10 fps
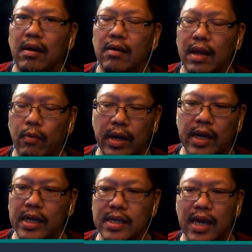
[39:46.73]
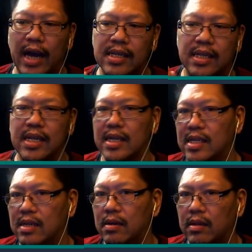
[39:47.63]
Okay, what it does, it has to
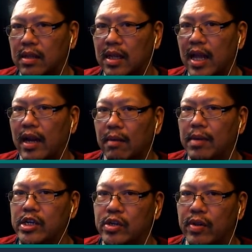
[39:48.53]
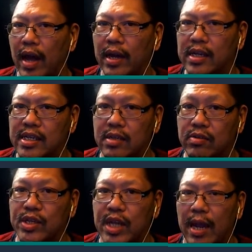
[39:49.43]
test the tank to make sure that it's
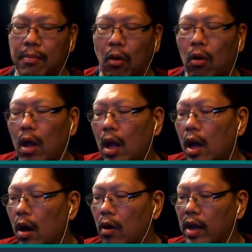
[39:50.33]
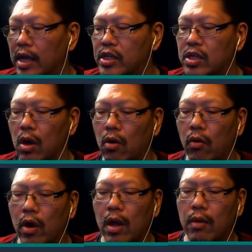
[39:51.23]
still stable. Okay,
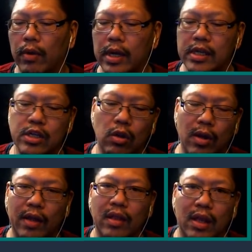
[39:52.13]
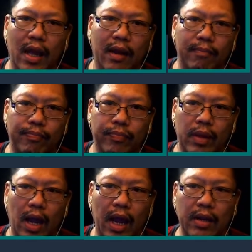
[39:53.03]
so what it is, you look at the date,
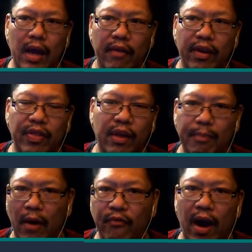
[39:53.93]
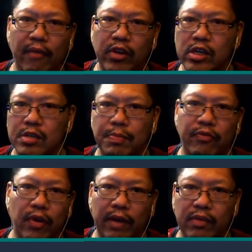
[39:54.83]
and you have, I think, about 5 years
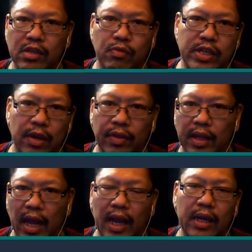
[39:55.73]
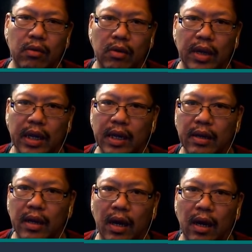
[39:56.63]
before you have to switch out the tank or get
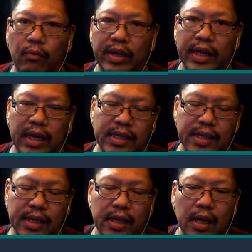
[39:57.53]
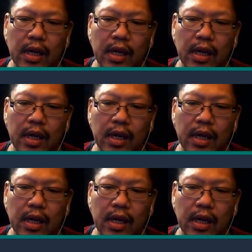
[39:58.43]
it retested.